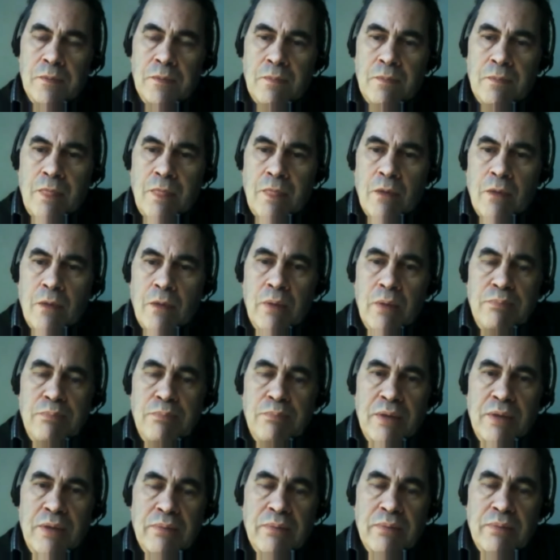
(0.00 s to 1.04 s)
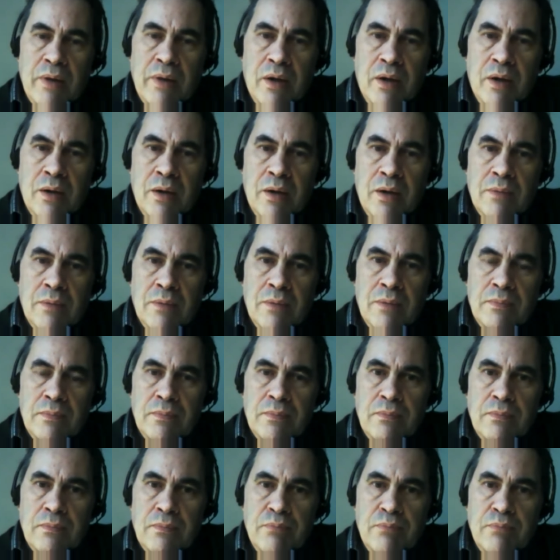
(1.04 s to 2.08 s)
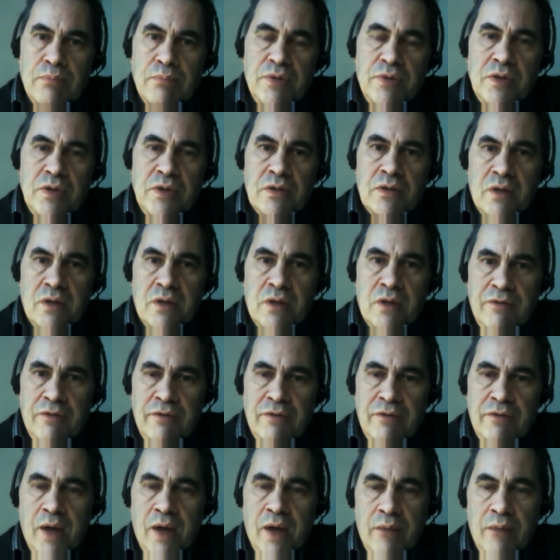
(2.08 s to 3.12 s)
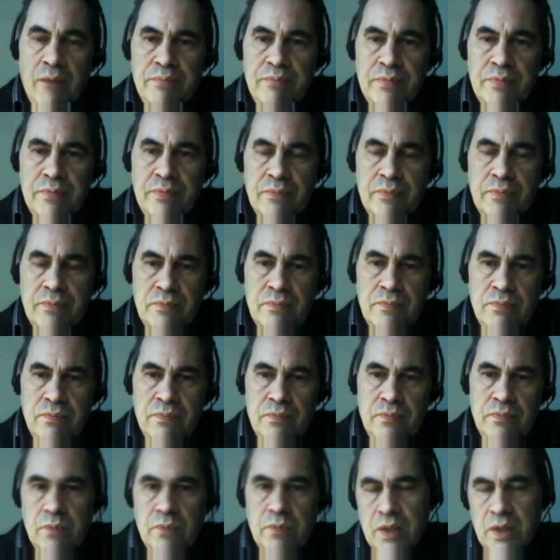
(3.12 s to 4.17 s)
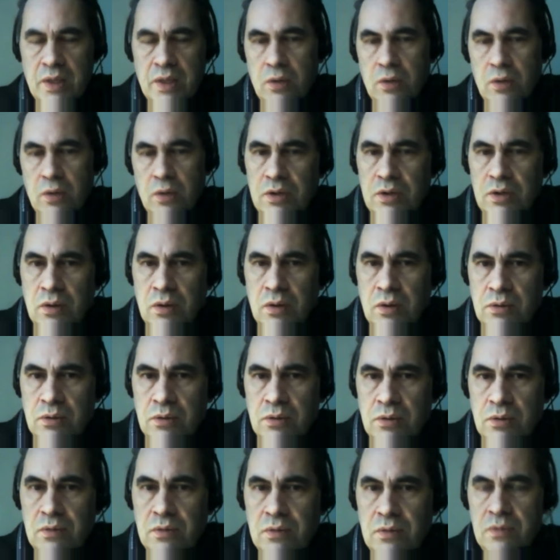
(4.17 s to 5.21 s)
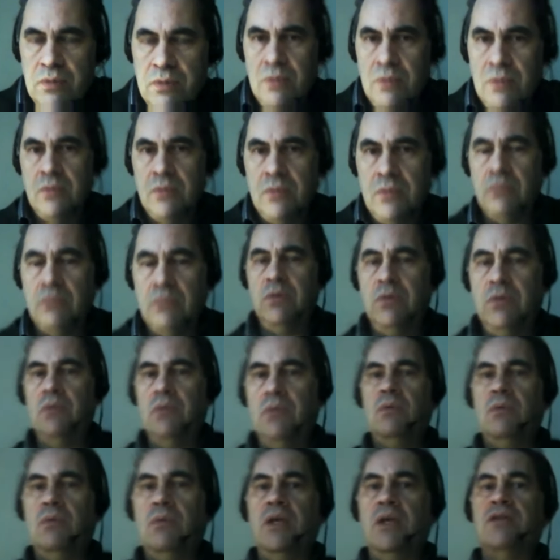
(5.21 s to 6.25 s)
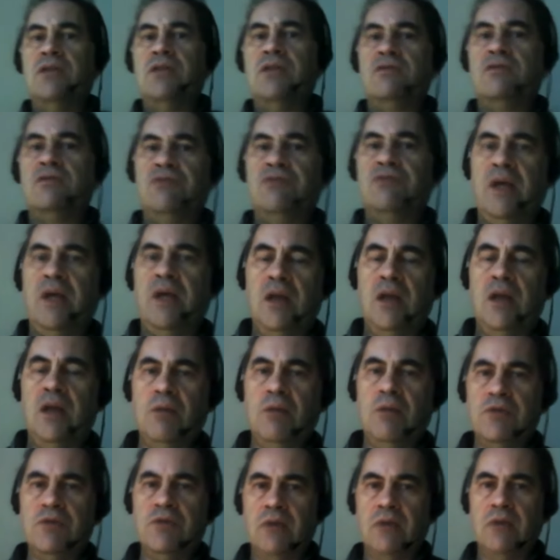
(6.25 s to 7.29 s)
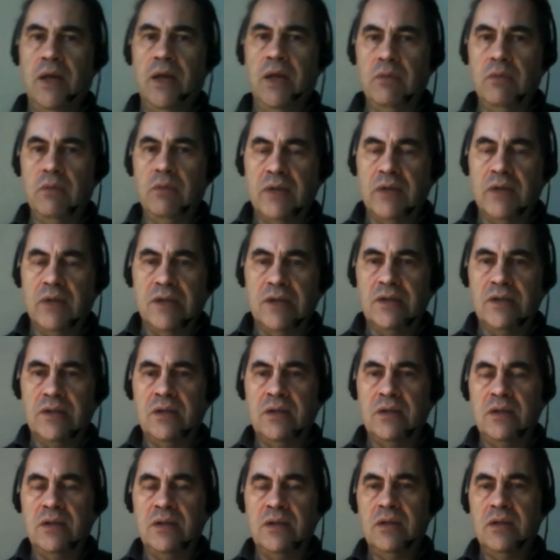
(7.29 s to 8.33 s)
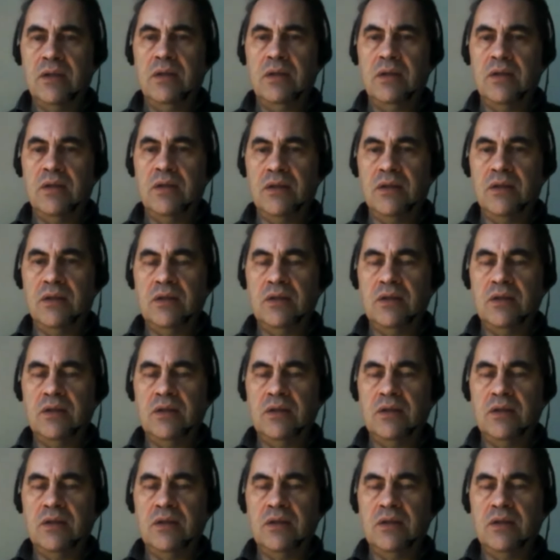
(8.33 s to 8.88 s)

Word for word: when people are putting stuff up, they call it content, but yeah. it's fairly obvious to anyone else that this is a